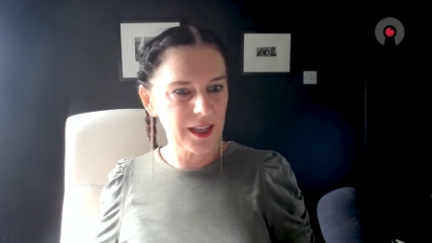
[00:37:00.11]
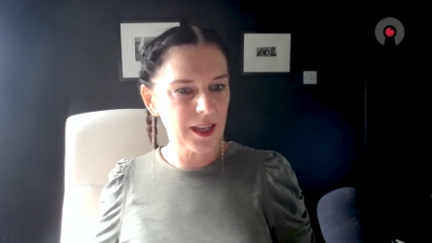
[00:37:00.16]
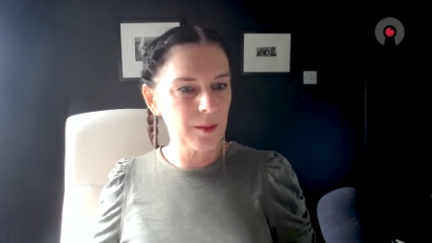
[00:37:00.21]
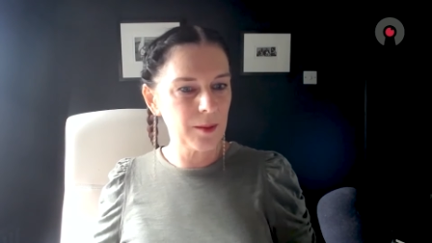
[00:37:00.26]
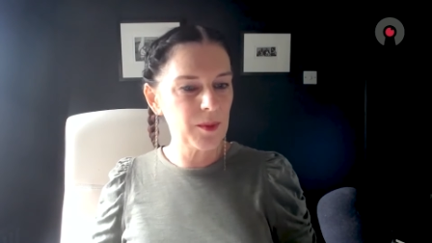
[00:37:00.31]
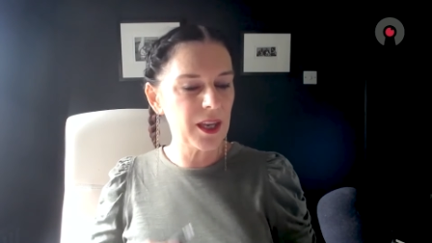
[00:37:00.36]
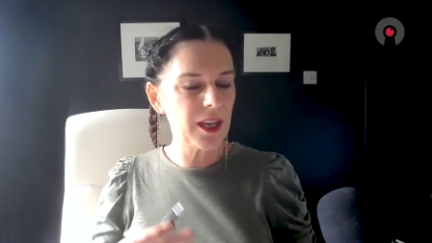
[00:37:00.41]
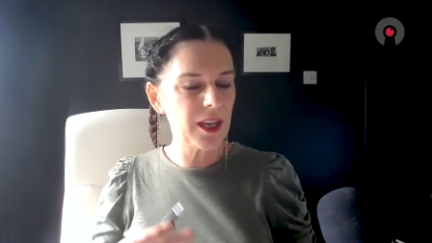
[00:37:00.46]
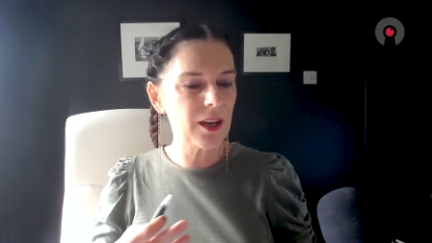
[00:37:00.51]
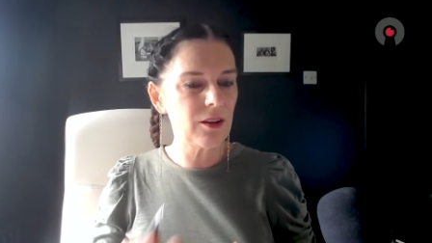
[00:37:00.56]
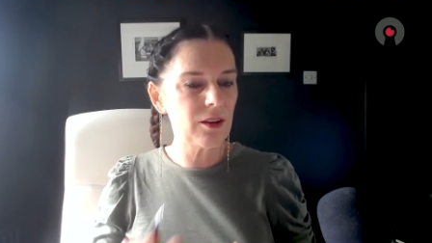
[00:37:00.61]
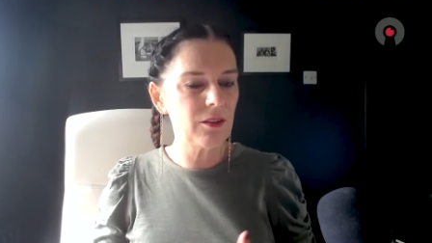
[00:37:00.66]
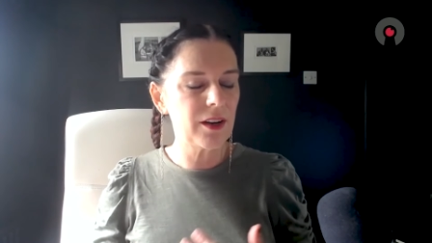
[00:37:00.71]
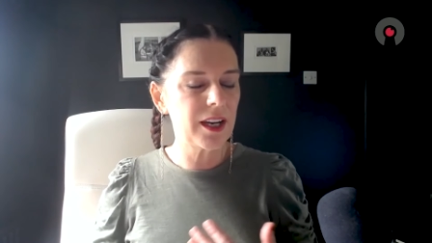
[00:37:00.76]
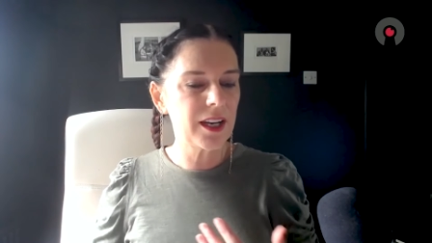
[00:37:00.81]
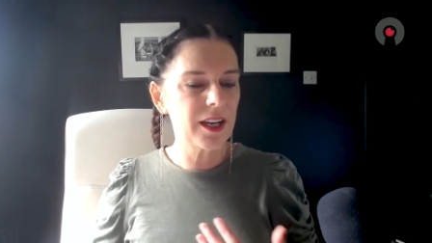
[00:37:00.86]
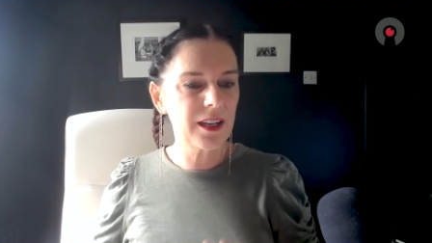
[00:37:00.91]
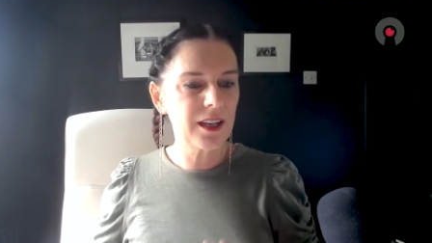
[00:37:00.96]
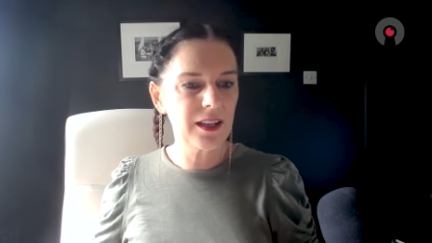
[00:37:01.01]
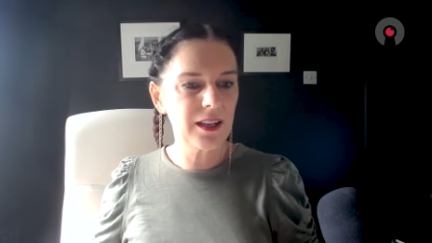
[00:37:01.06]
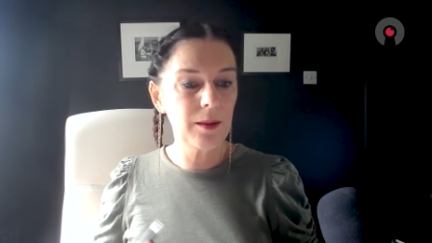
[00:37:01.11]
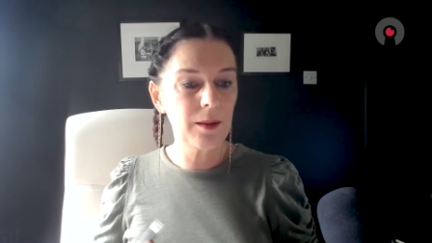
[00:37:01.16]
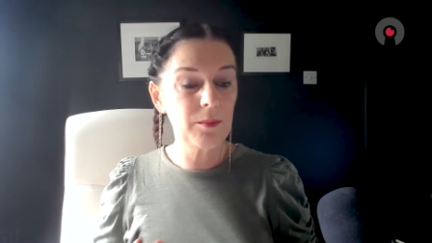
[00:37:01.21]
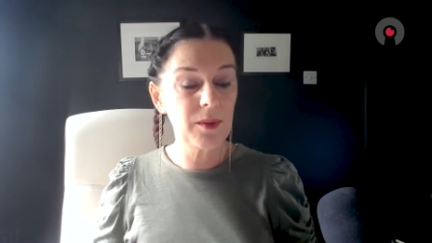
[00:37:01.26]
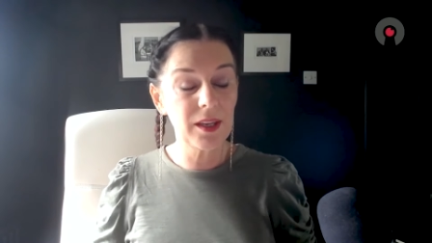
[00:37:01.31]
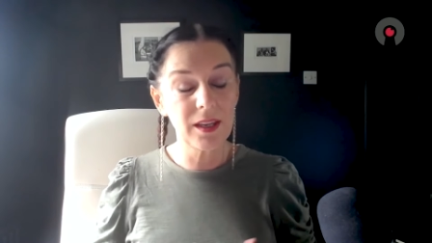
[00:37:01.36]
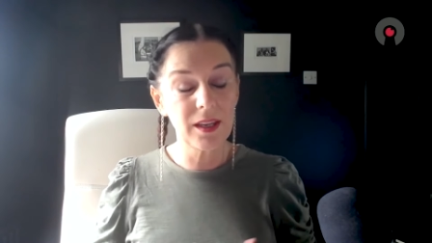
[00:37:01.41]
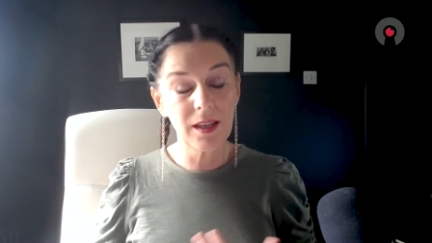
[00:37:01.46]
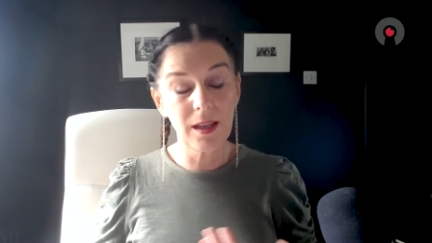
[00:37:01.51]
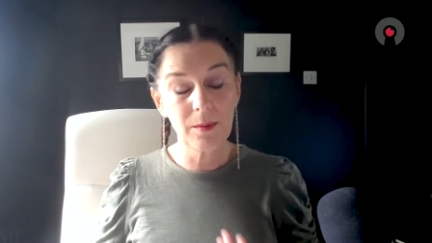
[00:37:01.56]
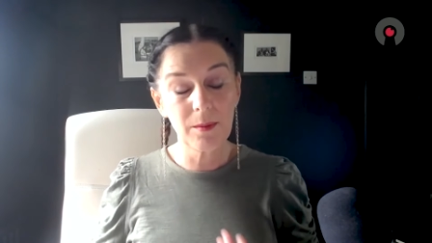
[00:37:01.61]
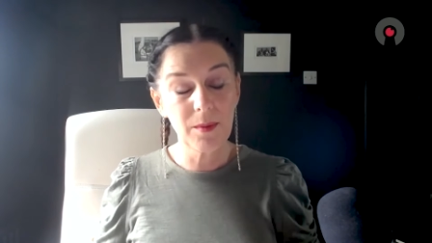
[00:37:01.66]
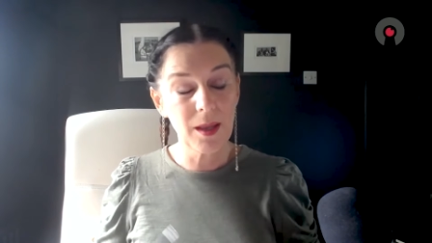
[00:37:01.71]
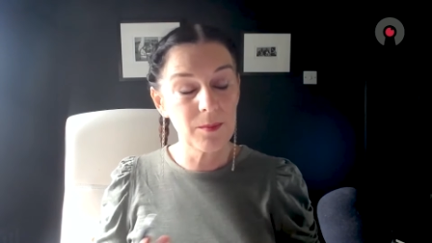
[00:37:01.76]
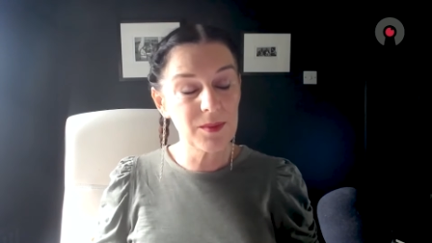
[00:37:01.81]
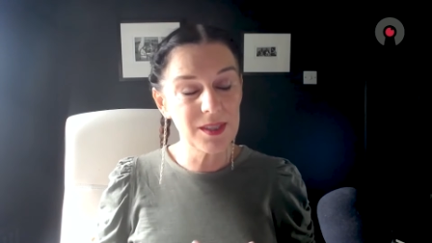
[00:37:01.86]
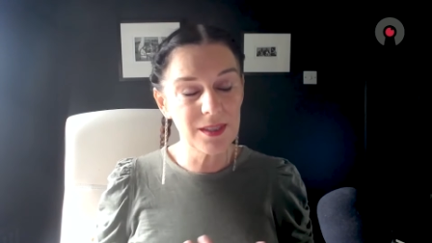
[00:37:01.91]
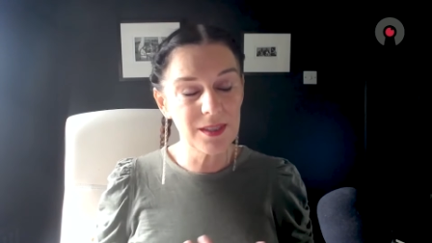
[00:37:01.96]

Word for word: I'm hearing and and